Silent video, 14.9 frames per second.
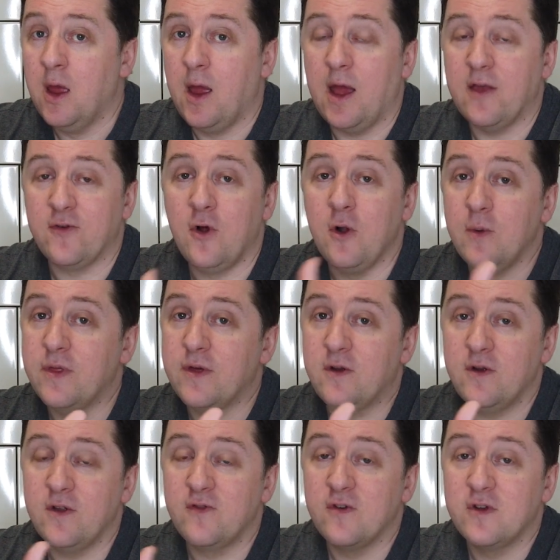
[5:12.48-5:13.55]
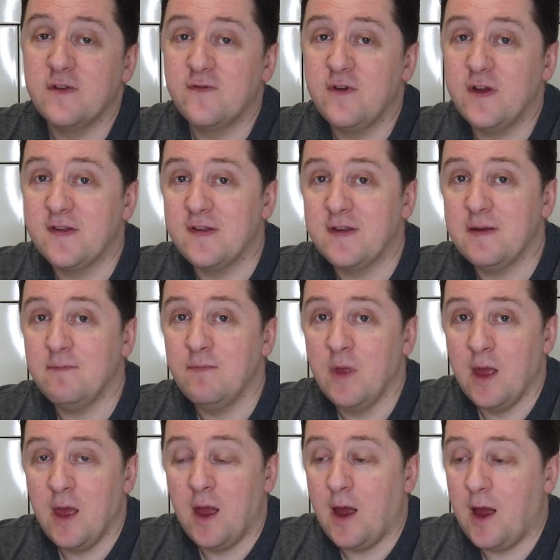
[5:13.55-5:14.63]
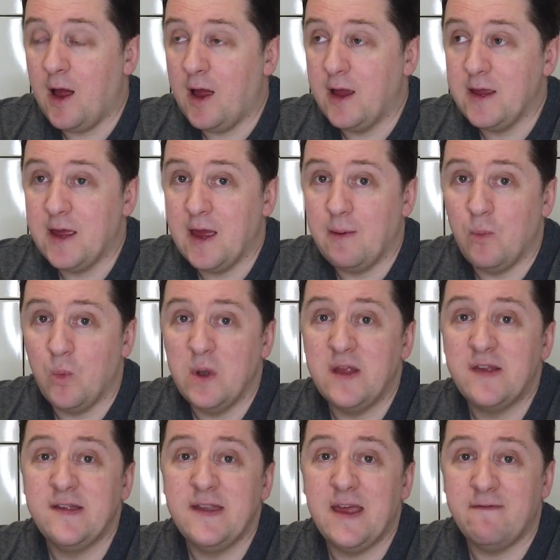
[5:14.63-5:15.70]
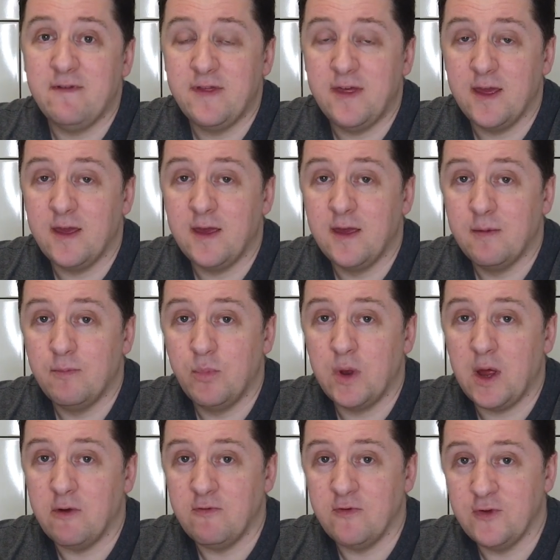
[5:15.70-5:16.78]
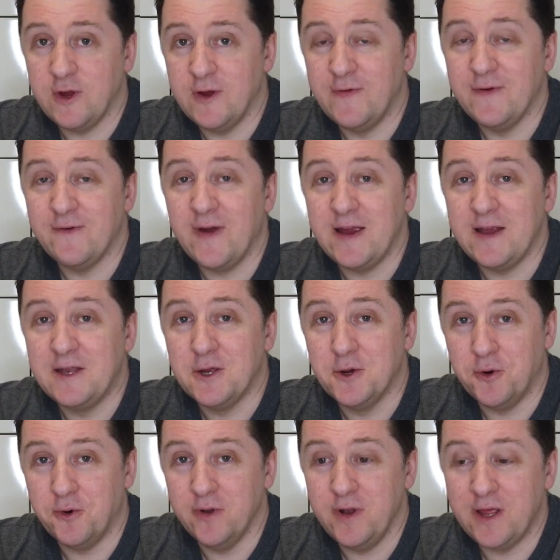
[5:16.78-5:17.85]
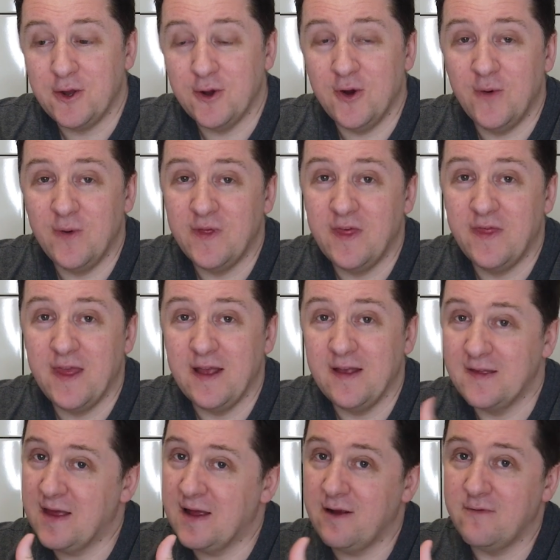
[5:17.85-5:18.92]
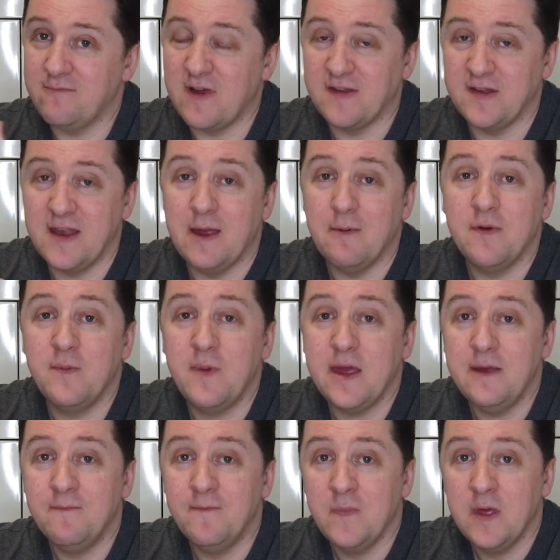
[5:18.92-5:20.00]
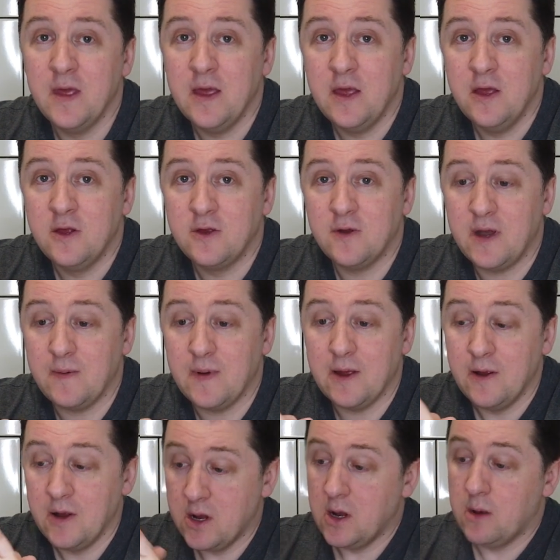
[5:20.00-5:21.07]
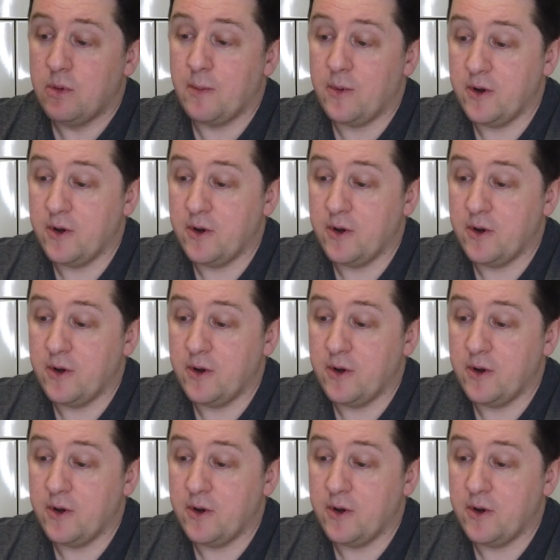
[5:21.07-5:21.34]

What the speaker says: As always, constructive criticism, I will listen to everything, but I reserve the right to only go with the things that resonate with me. So anyway, pop